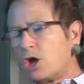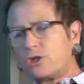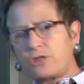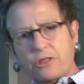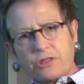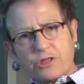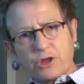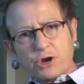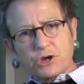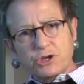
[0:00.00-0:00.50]

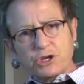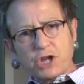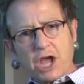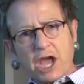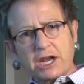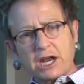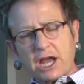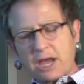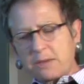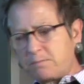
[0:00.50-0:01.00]
The third
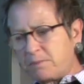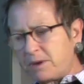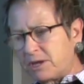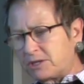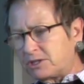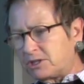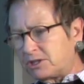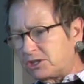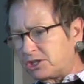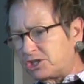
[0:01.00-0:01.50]
night, I
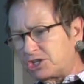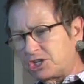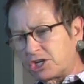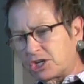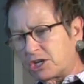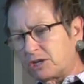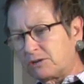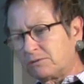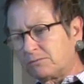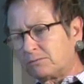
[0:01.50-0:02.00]
picked at the
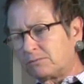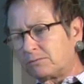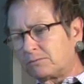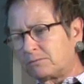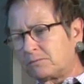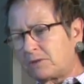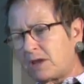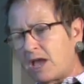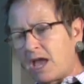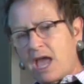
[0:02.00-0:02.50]
chicken
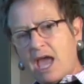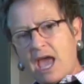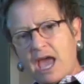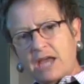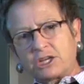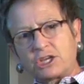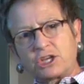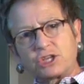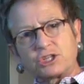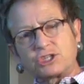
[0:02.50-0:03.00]

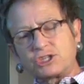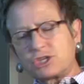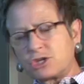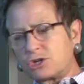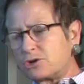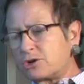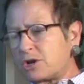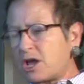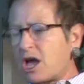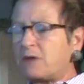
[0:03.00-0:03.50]
and
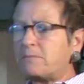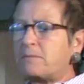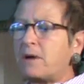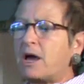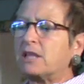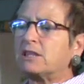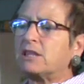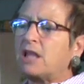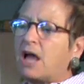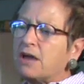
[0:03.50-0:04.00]
considered how
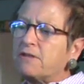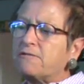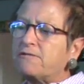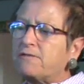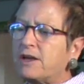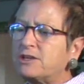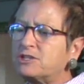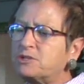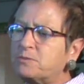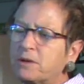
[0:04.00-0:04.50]
my life
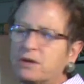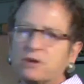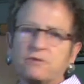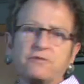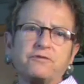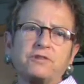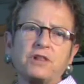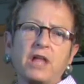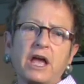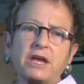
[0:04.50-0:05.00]
has been a
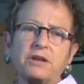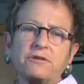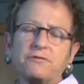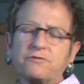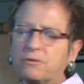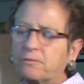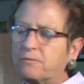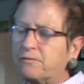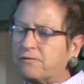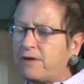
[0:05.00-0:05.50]
flight
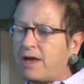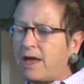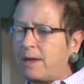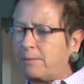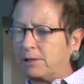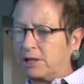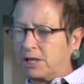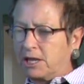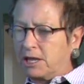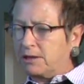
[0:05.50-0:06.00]
from
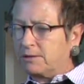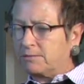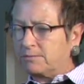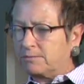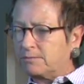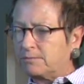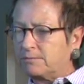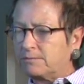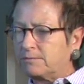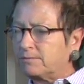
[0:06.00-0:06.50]
family
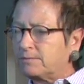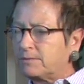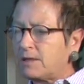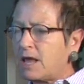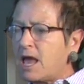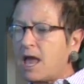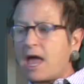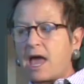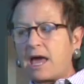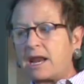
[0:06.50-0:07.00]

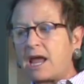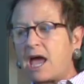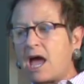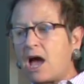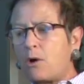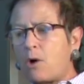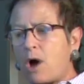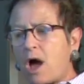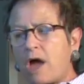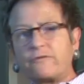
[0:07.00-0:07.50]
and
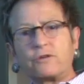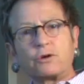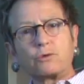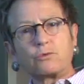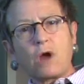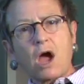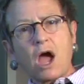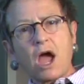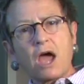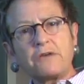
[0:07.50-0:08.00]
how I've
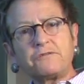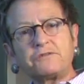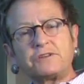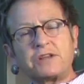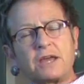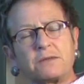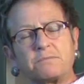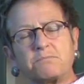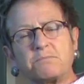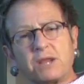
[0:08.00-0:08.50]
arrived
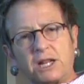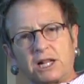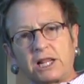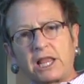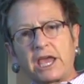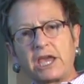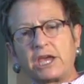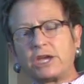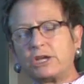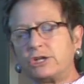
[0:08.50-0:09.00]
at middle
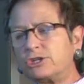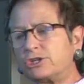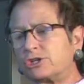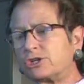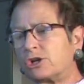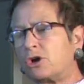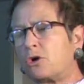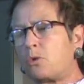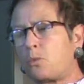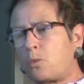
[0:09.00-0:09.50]

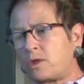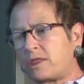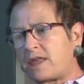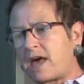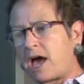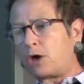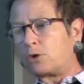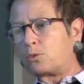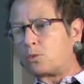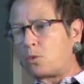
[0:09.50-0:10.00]
age
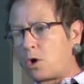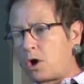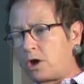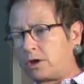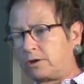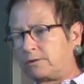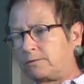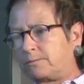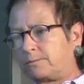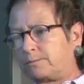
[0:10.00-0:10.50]
without
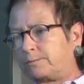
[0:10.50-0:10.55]
one.